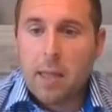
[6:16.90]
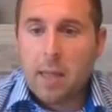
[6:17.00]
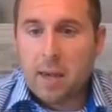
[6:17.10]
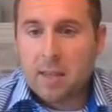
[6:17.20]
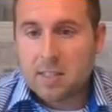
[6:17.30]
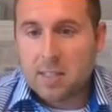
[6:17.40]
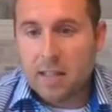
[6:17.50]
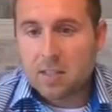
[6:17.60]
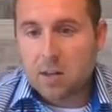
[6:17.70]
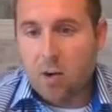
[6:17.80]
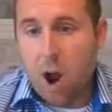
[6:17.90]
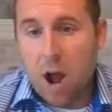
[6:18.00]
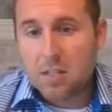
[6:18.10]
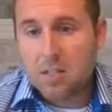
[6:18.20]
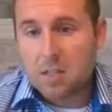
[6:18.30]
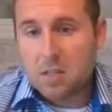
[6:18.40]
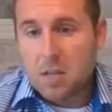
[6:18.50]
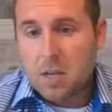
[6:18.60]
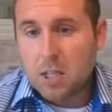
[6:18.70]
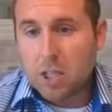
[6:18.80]
It extends across
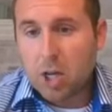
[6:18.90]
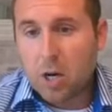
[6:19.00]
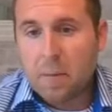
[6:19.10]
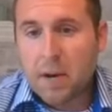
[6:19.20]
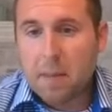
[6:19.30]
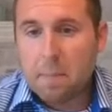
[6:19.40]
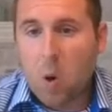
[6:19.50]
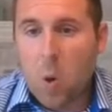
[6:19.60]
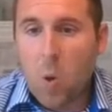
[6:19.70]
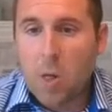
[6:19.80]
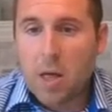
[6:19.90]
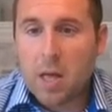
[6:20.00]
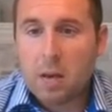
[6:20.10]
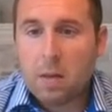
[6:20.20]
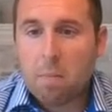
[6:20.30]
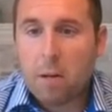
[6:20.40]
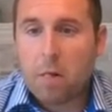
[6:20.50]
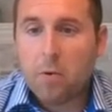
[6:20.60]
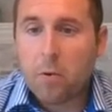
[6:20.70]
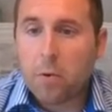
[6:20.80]
Germany, Poland,
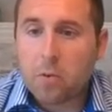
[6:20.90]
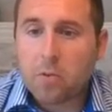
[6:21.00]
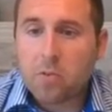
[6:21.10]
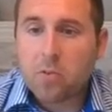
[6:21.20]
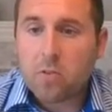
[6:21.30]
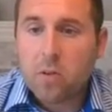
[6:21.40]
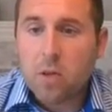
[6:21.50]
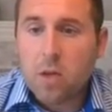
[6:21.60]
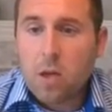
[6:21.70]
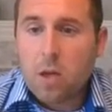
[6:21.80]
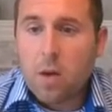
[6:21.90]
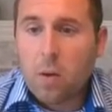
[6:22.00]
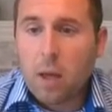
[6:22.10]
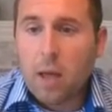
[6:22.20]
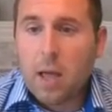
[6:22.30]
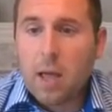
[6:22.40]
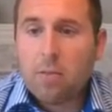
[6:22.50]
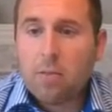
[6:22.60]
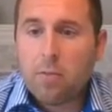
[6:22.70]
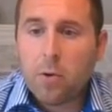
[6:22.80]
Belarus,
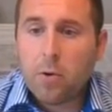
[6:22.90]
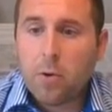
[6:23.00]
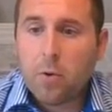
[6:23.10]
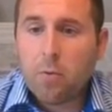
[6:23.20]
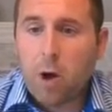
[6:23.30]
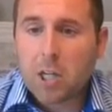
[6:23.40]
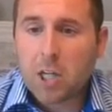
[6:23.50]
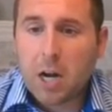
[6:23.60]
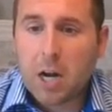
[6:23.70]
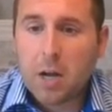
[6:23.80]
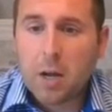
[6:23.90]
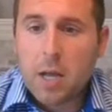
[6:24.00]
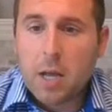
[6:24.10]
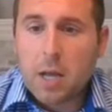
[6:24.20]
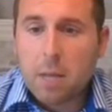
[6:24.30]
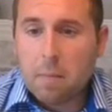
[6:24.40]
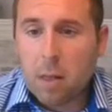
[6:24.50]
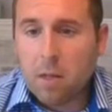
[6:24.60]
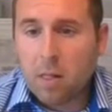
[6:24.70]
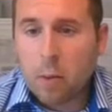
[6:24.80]
okay, through Russia,
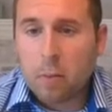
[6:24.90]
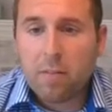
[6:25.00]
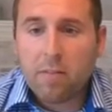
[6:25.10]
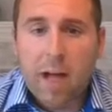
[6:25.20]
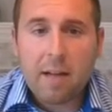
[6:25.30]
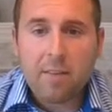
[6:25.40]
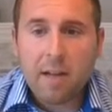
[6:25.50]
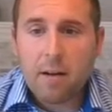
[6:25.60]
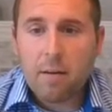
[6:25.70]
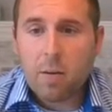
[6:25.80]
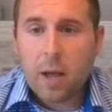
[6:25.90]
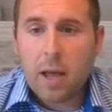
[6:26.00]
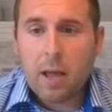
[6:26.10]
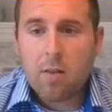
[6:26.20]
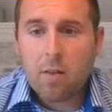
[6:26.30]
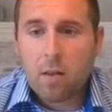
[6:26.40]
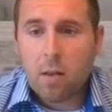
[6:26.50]
maybe a little bit of Latvia, okay.